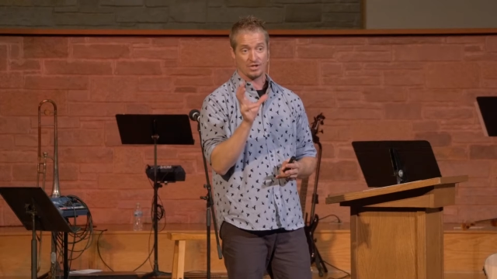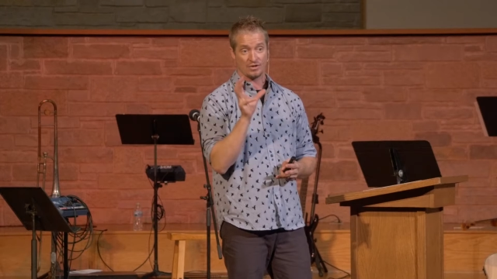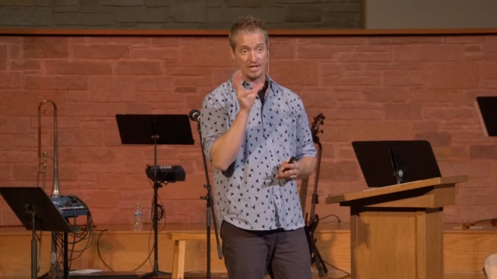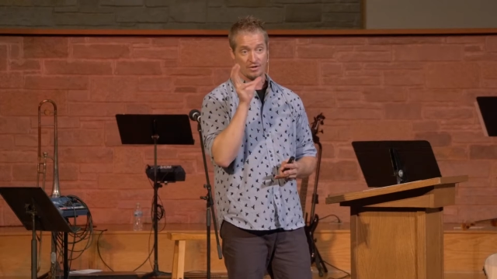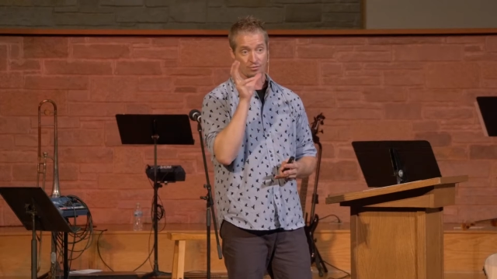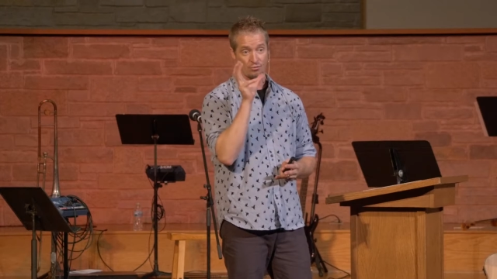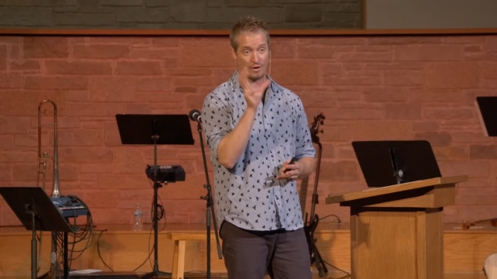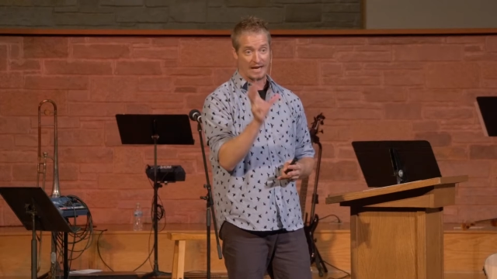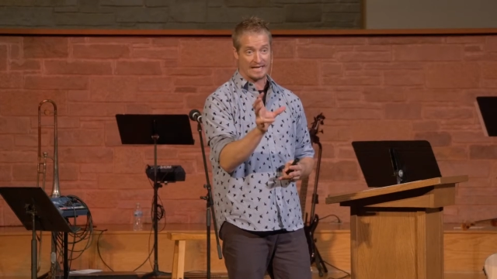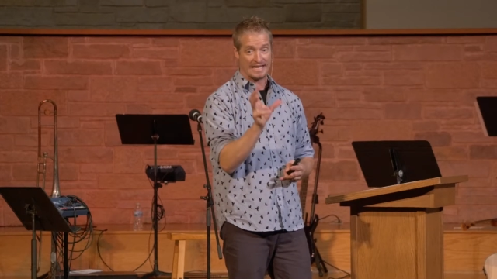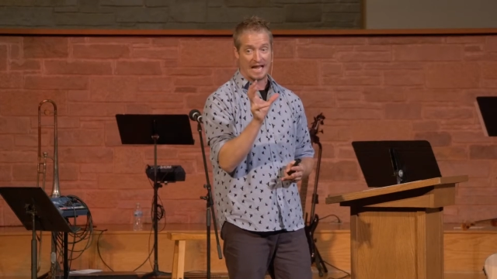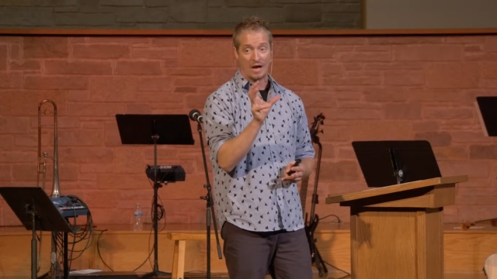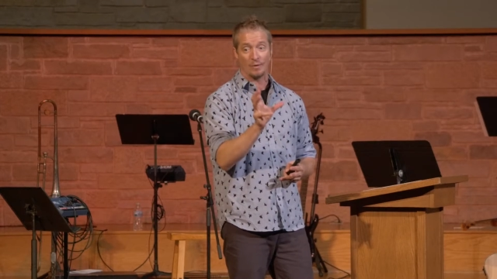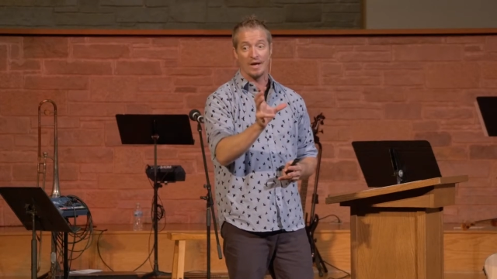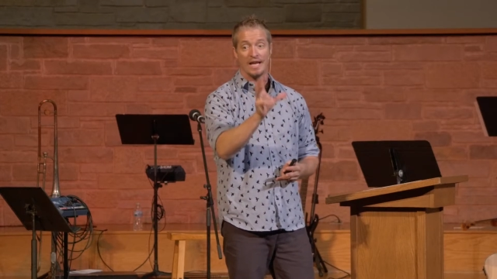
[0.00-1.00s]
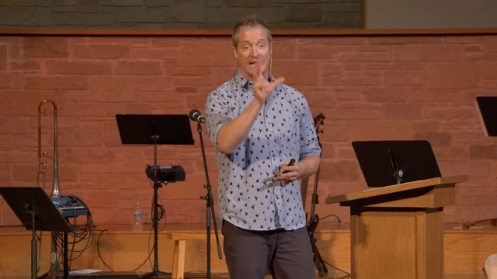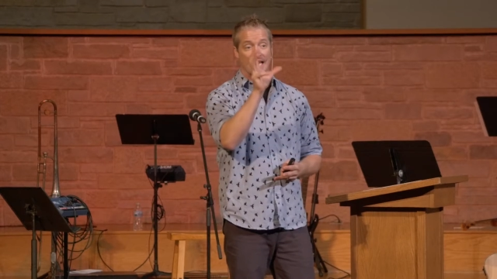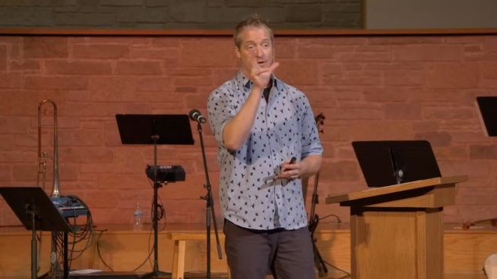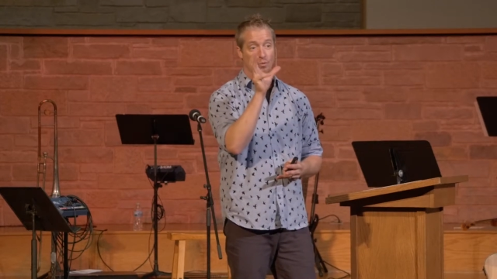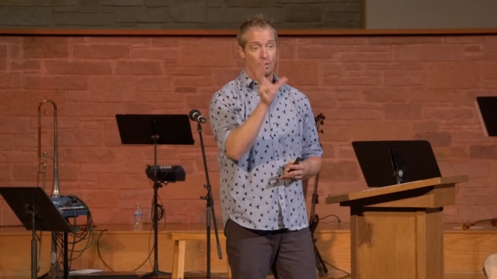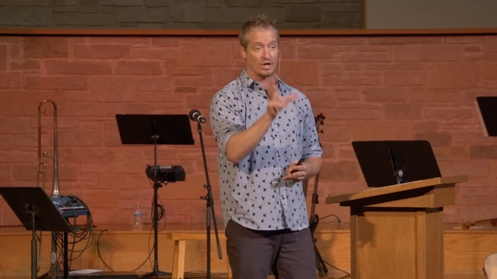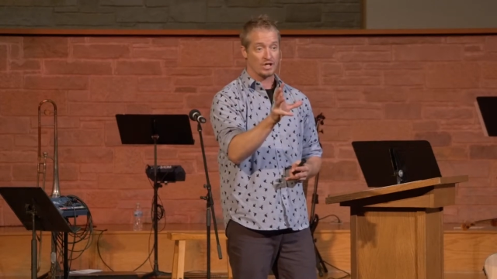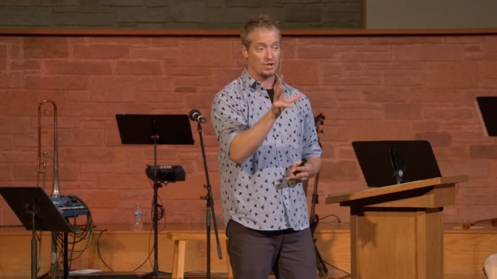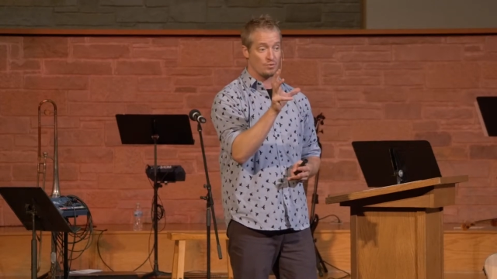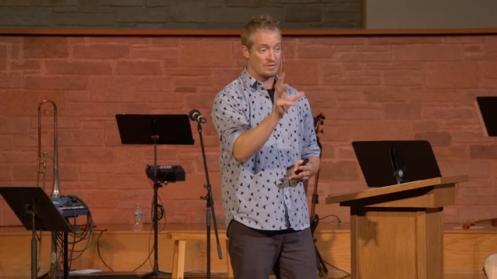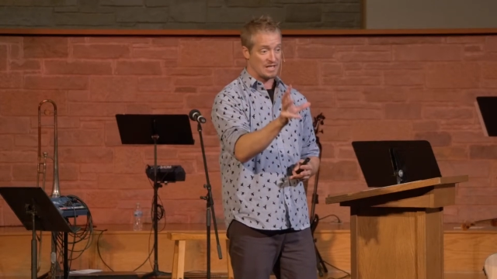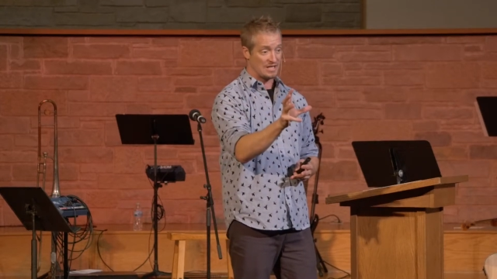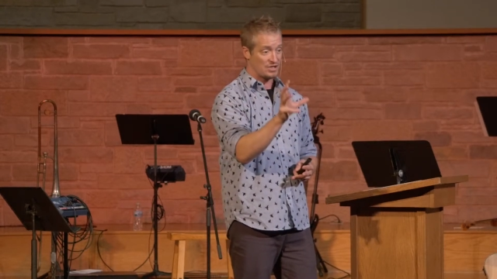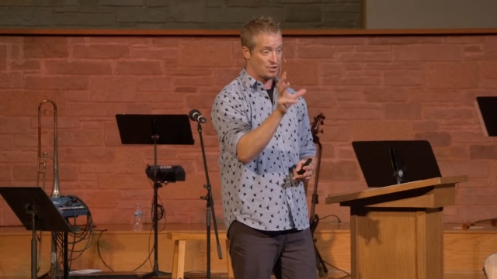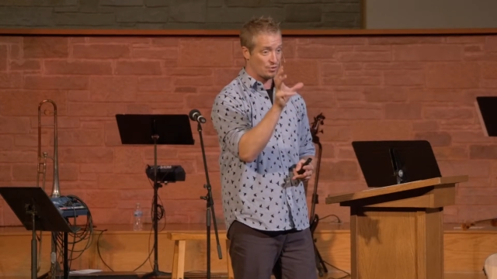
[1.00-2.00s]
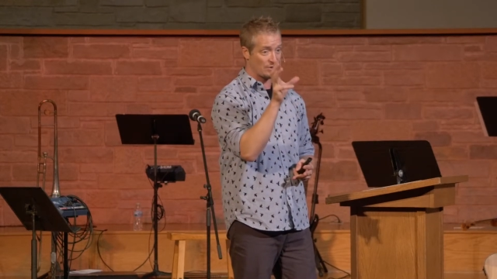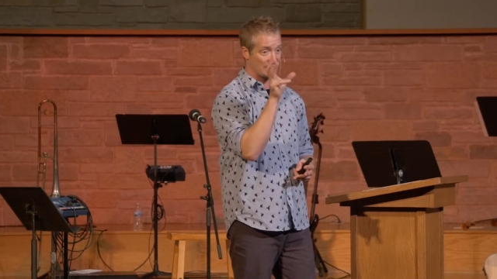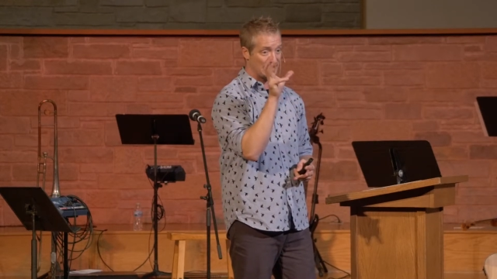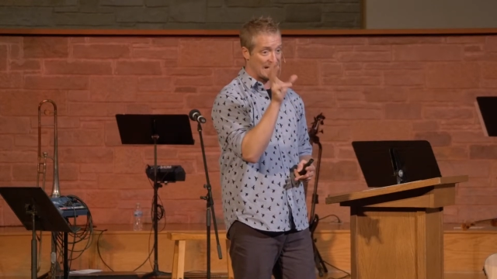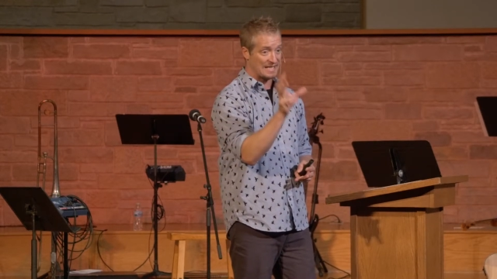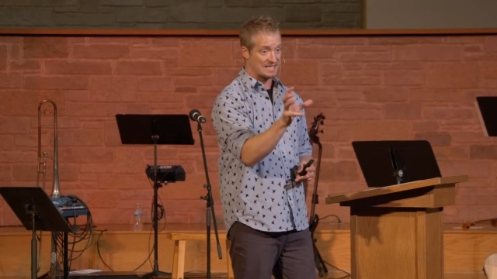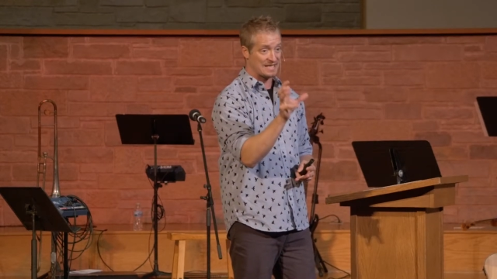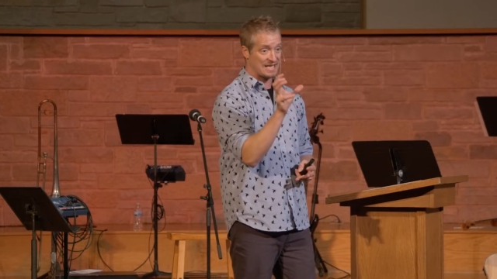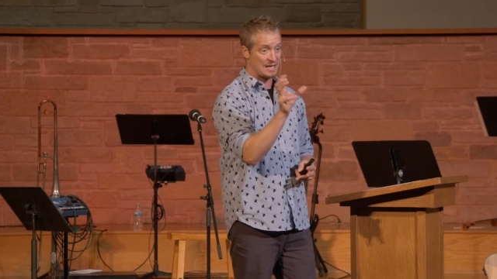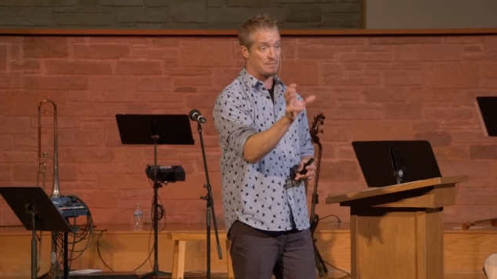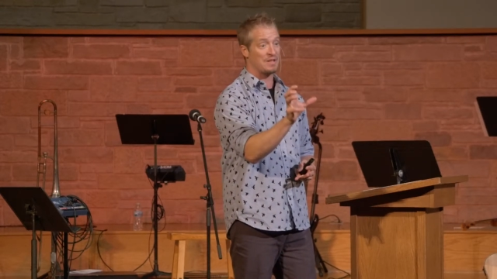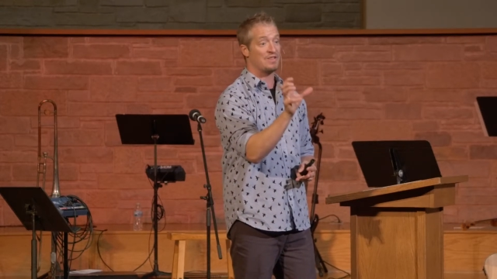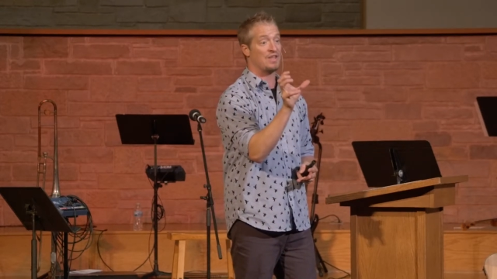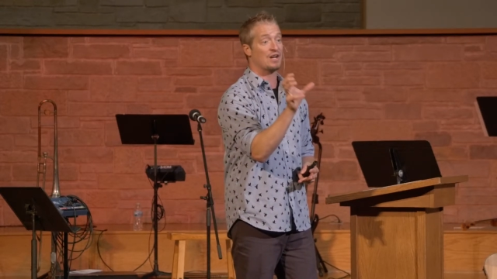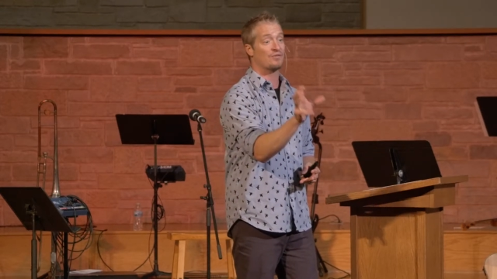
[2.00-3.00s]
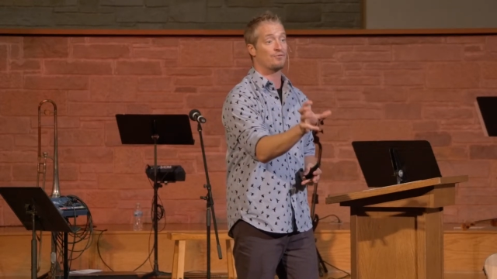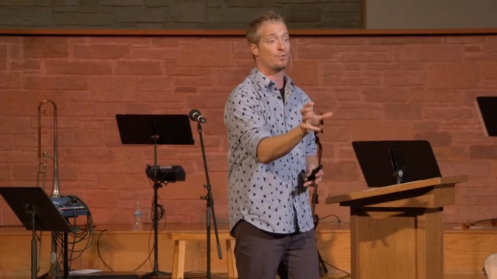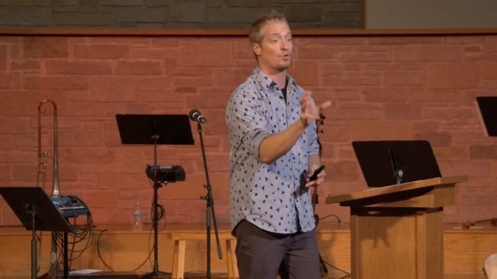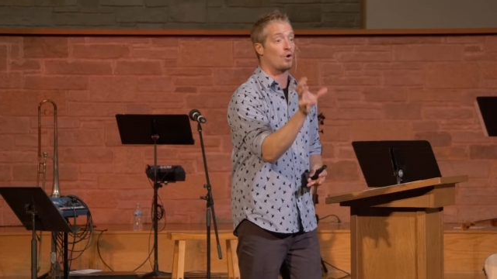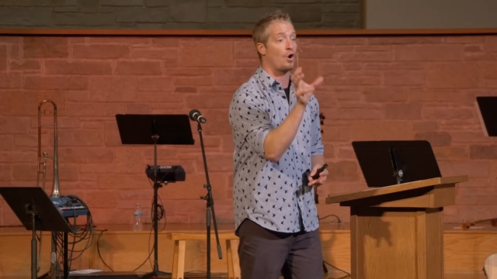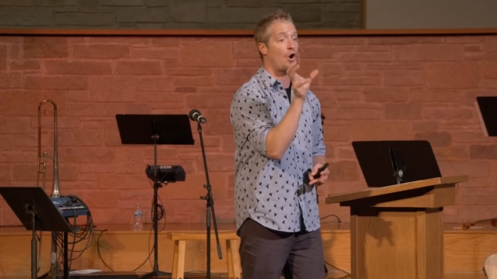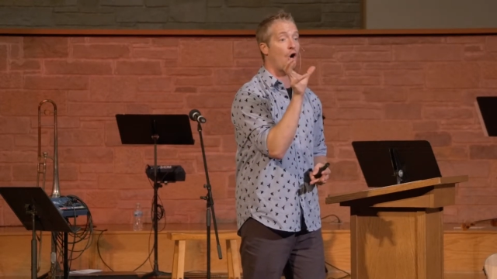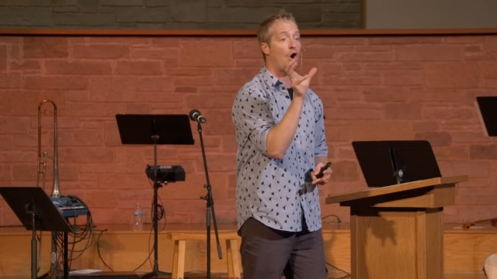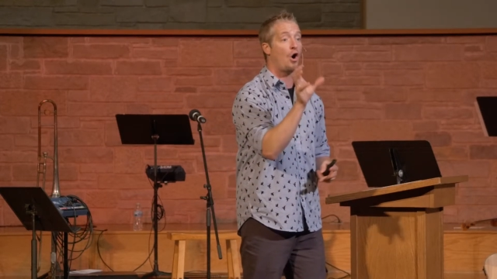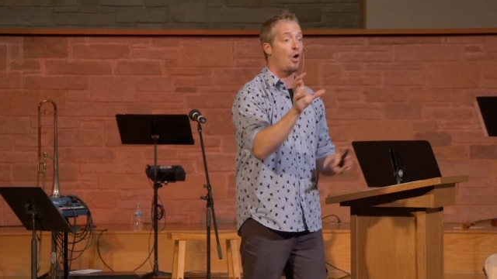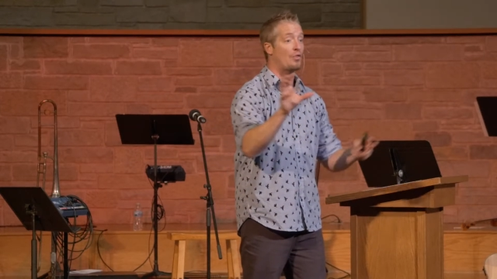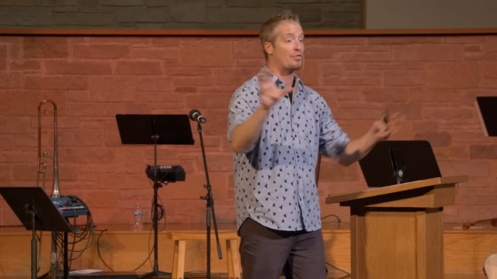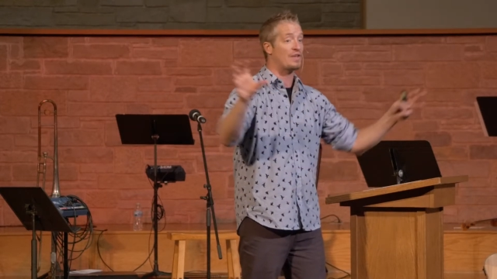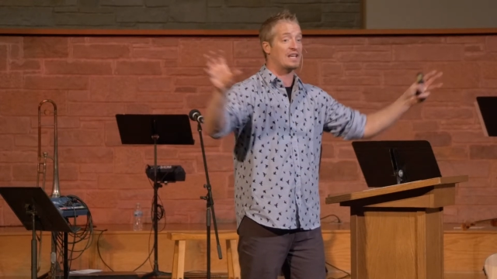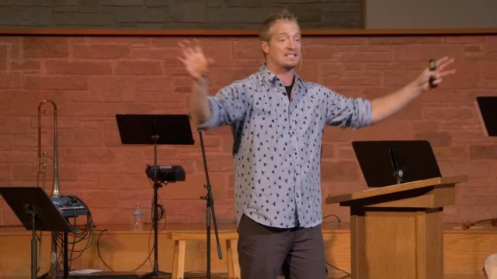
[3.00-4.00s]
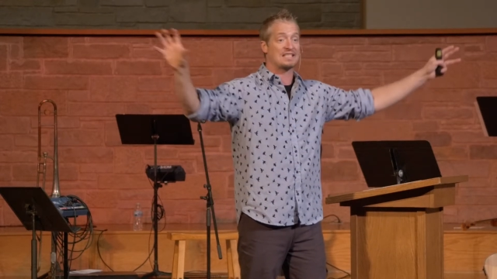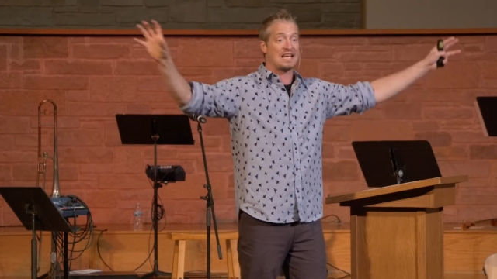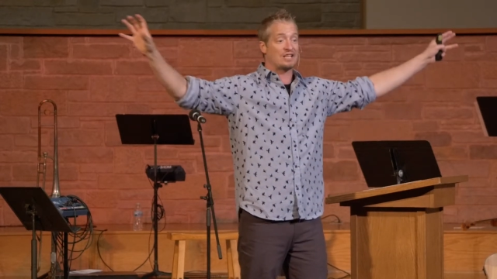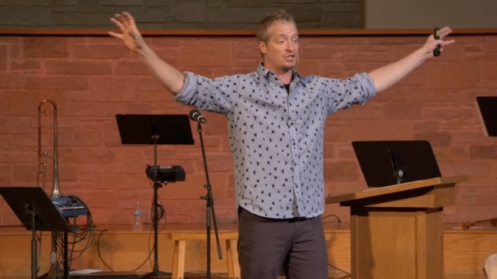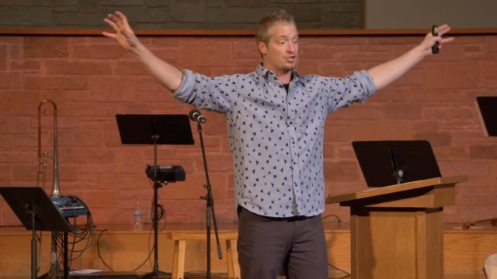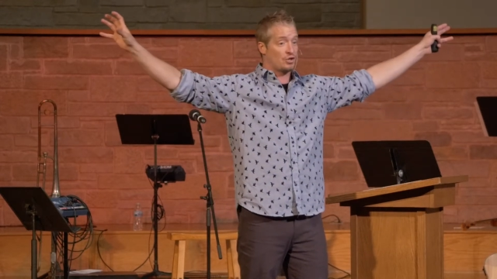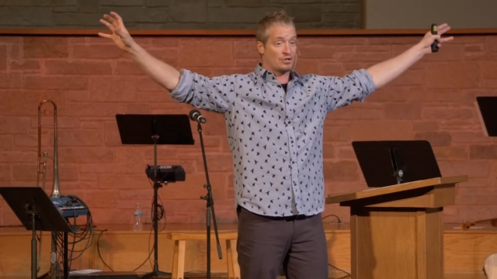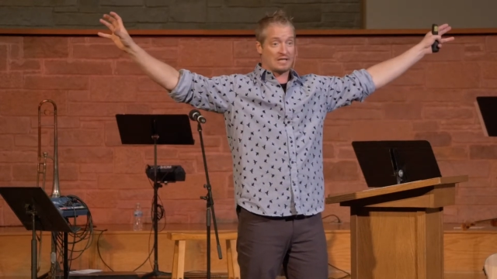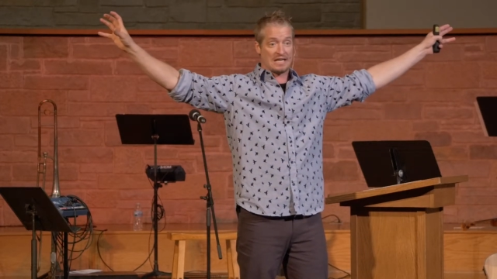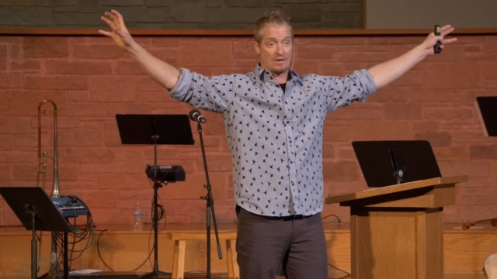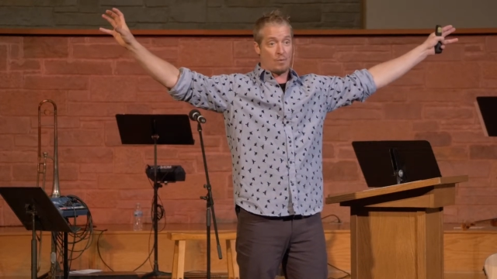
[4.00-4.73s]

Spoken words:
you're in right now and what you need to relate to him, and therefore all things in eternity